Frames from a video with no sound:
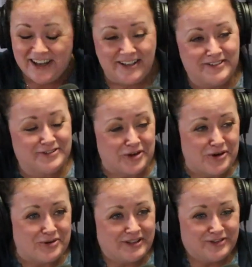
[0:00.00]
And
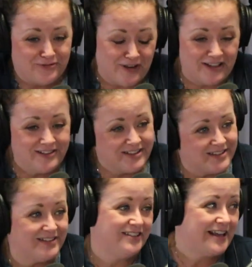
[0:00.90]
so it's fun to
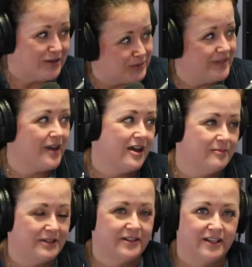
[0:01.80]
sit down with
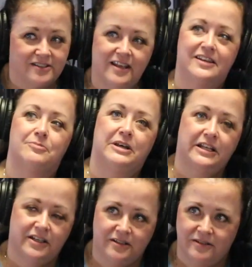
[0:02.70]
them and like take a
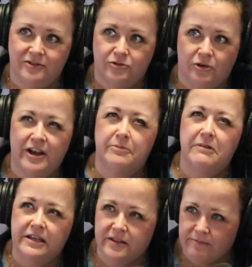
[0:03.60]
minute and try to
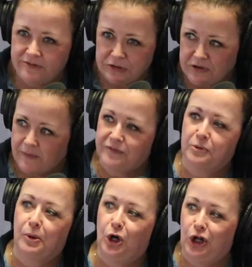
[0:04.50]
make them feel
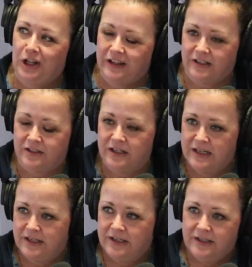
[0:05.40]
comfortable and
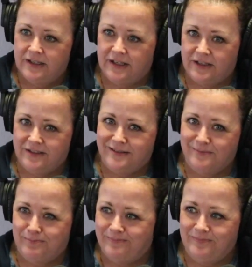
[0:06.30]

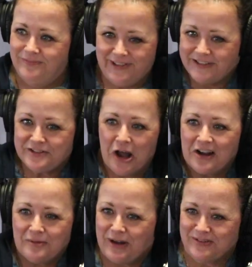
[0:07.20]
let's
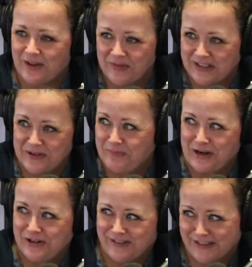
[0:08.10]
talk about something
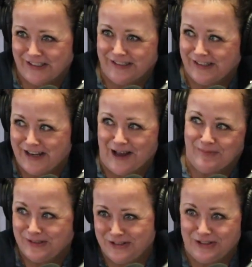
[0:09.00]
embarrassing that
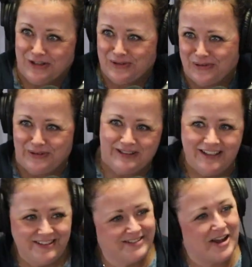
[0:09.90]
happened to you. And
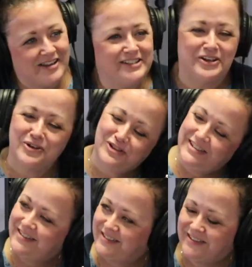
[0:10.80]
let's talk,
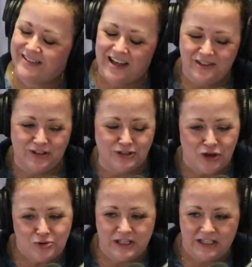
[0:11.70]
just it's kind of a
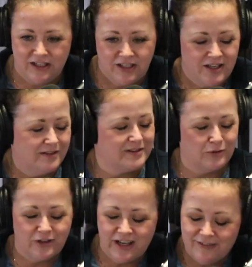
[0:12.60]
low key. If they
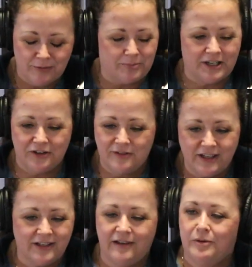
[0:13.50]
want to have a beer, they
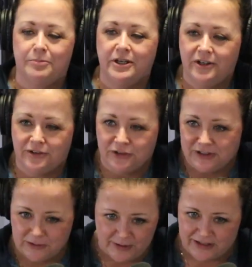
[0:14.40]
can have a beer
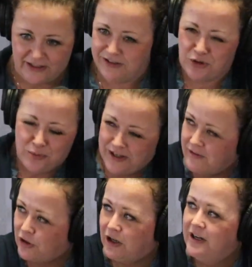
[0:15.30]
during the podcast,
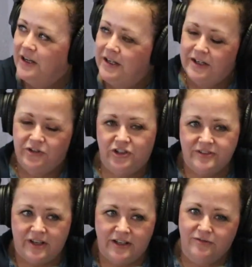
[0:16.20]
whatever,
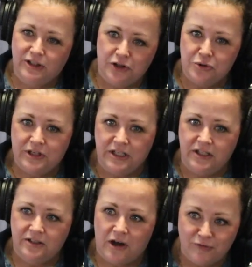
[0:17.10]
just kind of a low
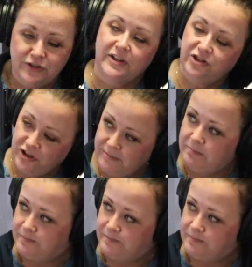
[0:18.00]
key conversation.